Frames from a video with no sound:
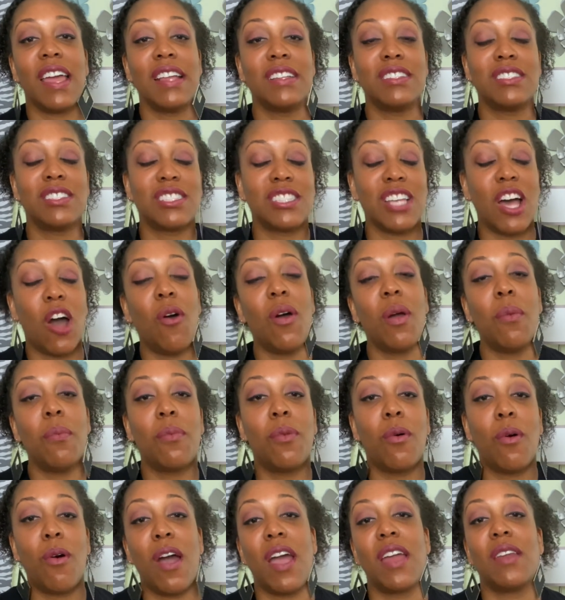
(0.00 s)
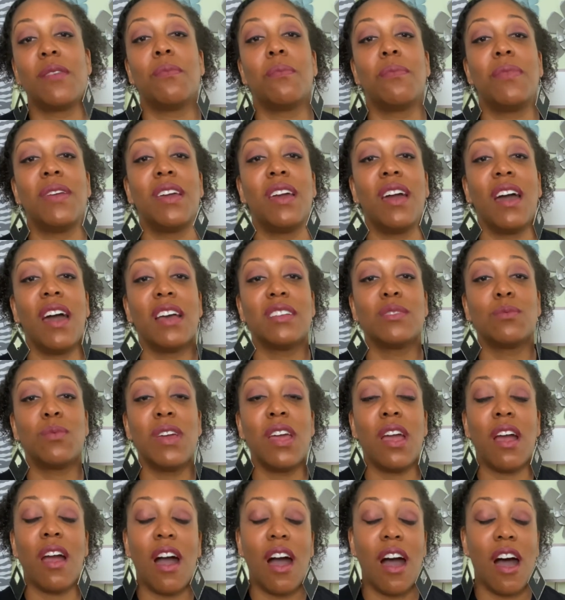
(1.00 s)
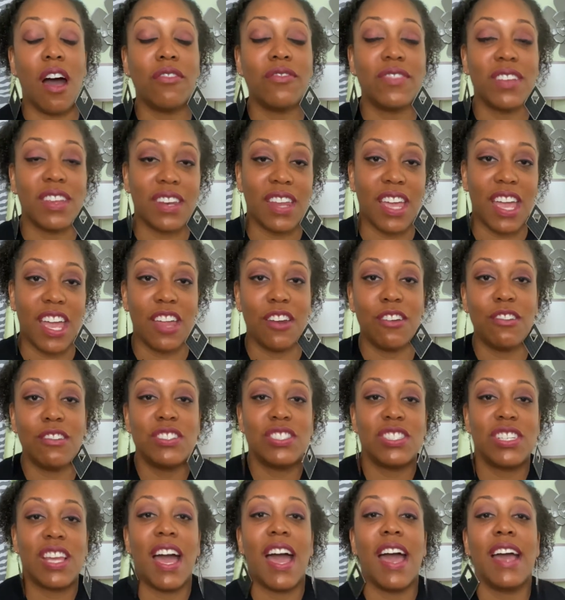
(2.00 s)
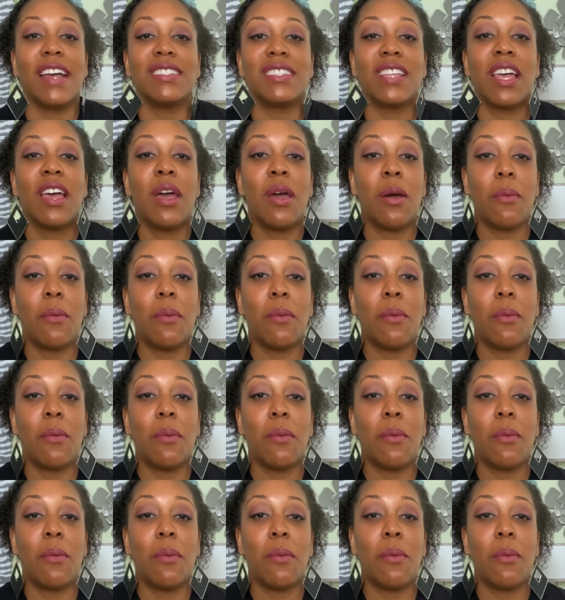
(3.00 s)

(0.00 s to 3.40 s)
It's so important because we are often energized